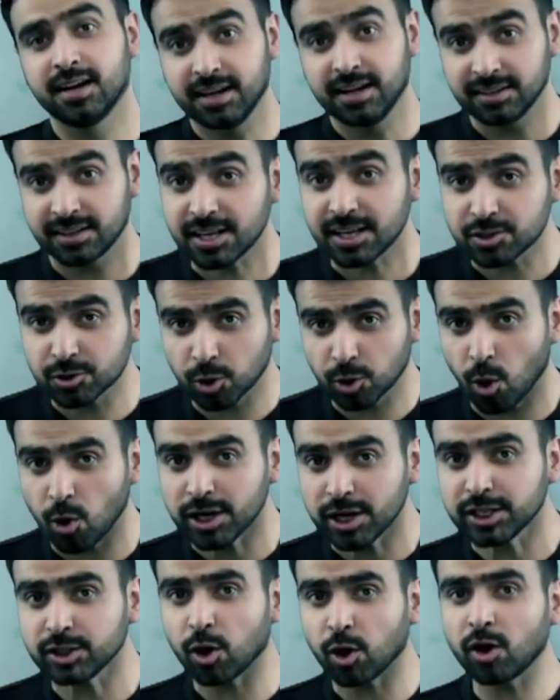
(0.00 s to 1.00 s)
Does
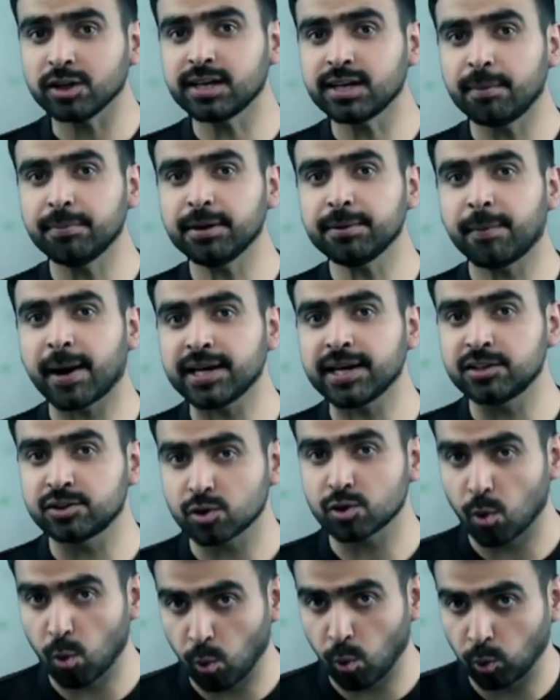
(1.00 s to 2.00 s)
Rohit or Yummy Bites
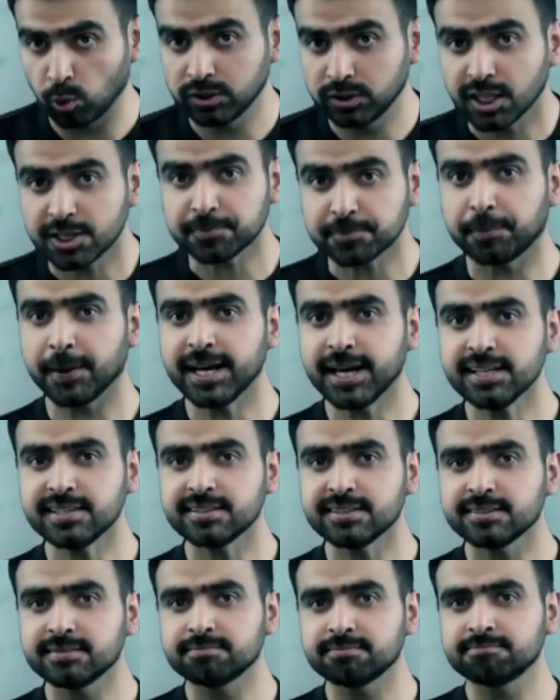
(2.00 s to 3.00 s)
own the
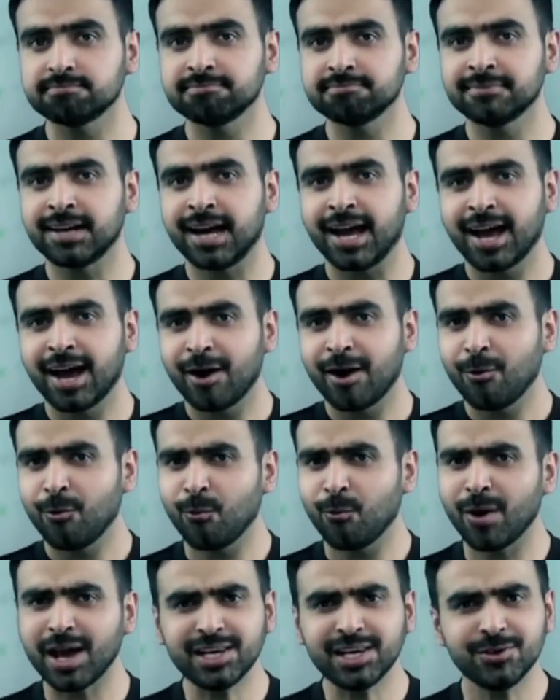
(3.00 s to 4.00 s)
space?
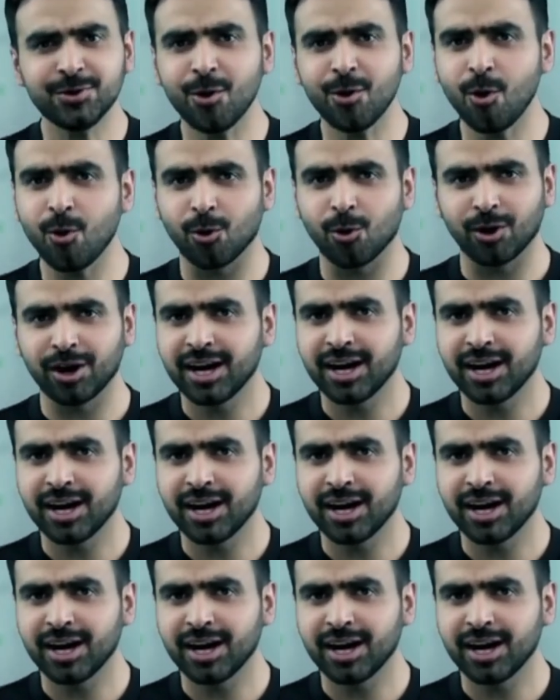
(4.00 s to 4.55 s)
Well, no,